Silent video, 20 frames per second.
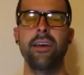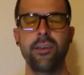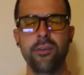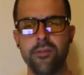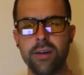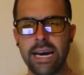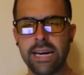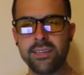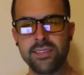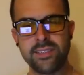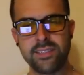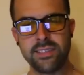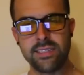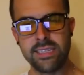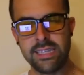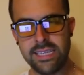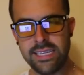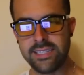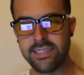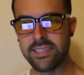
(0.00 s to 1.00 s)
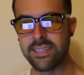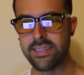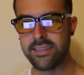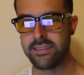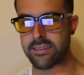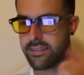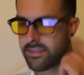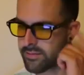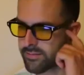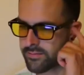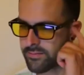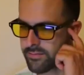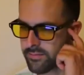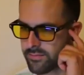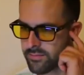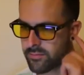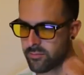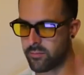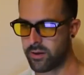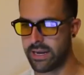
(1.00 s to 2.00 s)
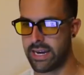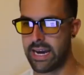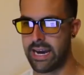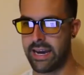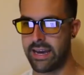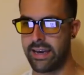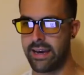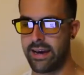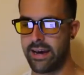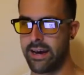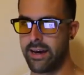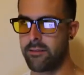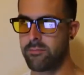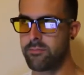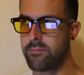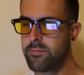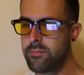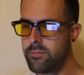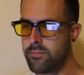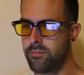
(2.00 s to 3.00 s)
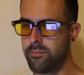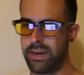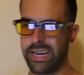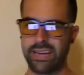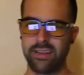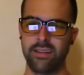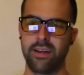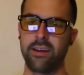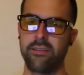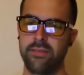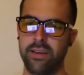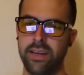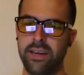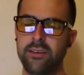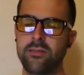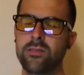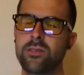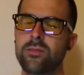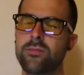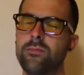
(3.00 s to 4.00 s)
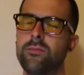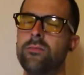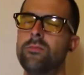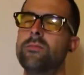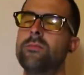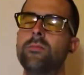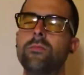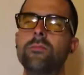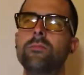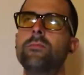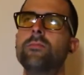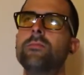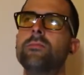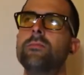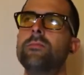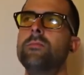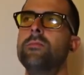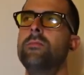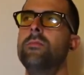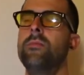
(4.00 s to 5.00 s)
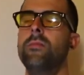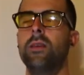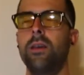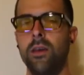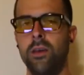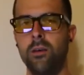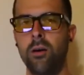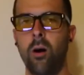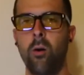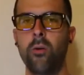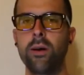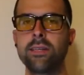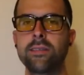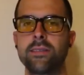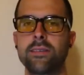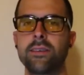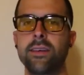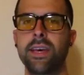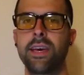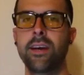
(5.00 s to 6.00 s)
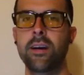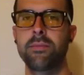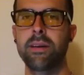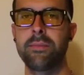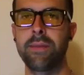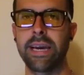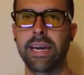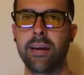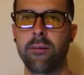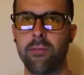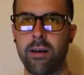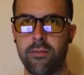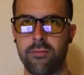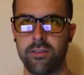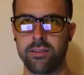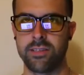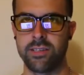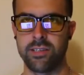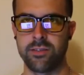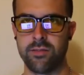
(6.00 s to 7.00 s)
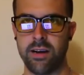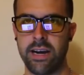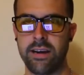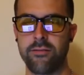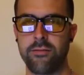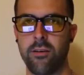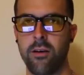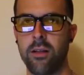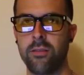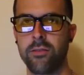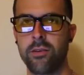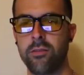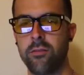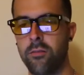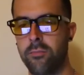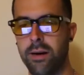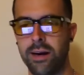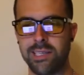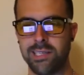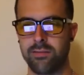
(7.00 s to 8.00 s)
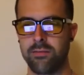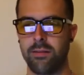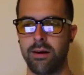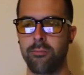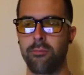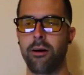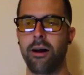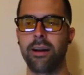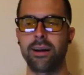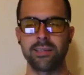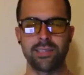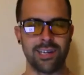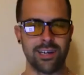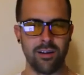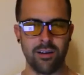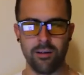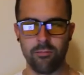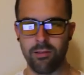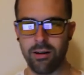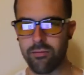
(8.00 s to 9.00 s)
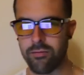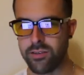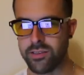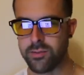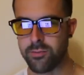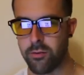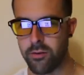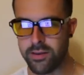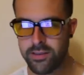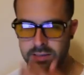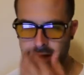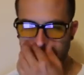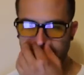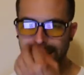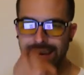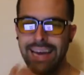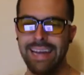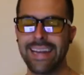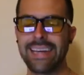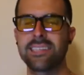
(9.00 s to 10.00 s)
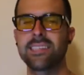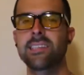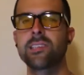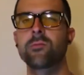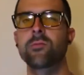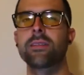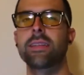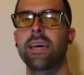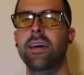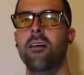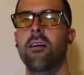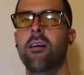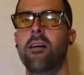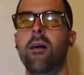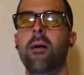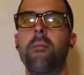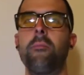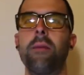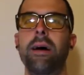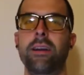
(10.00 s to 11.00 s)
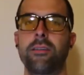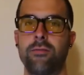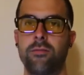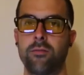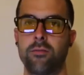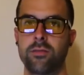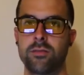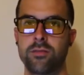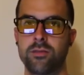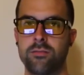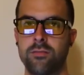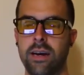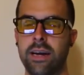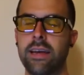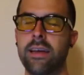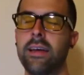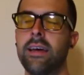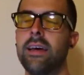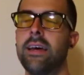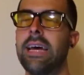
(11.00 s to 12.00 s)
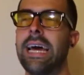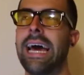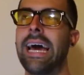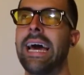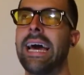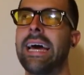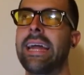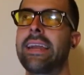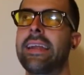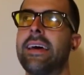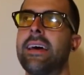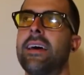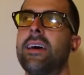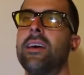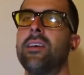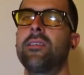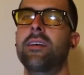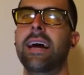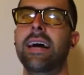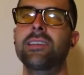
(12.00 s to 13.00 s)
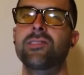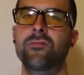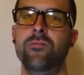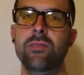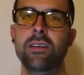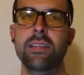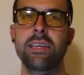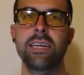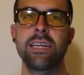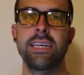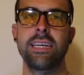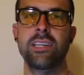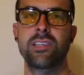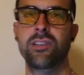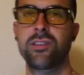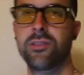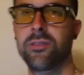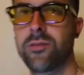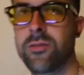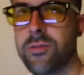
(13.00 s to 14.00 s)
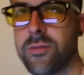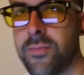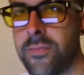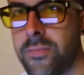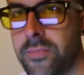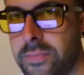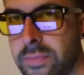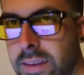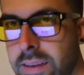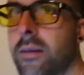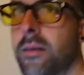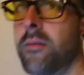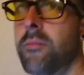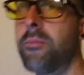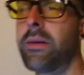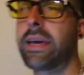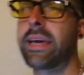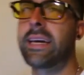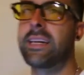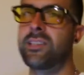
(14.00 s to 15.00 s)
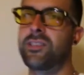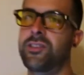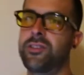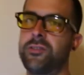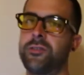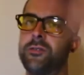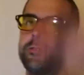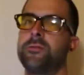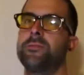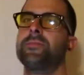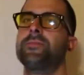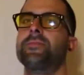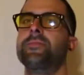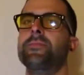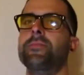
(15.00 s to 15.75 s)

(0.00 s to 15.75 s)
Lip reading: you guys listen when I make a lot of videos. You always hear me making references, right? For all of you who have bought some of my products, I call it reference points. In essence, what they are metaphors, right? And you guys really need to begin to